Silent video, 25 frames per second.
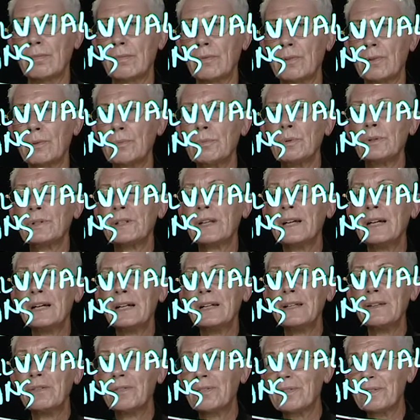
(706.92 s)
So what
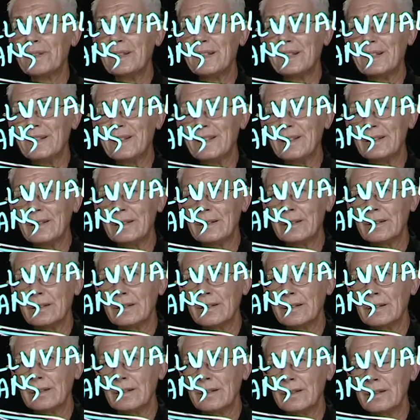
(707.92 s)
I think
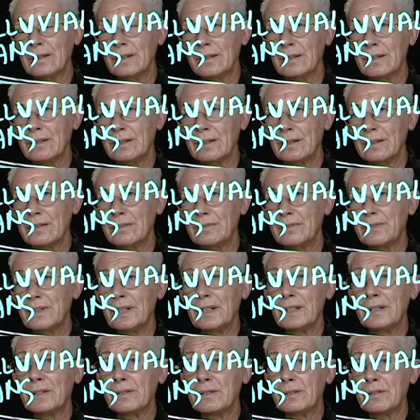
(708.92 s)

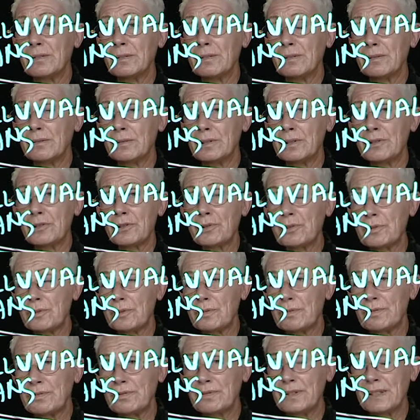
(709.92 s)
that we should
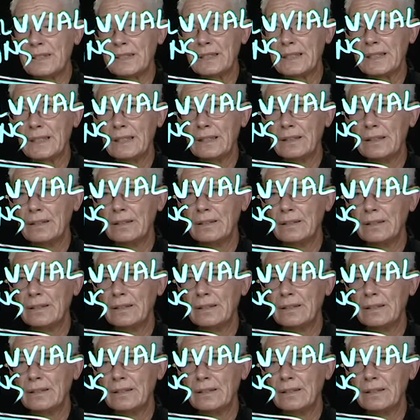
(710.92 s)
find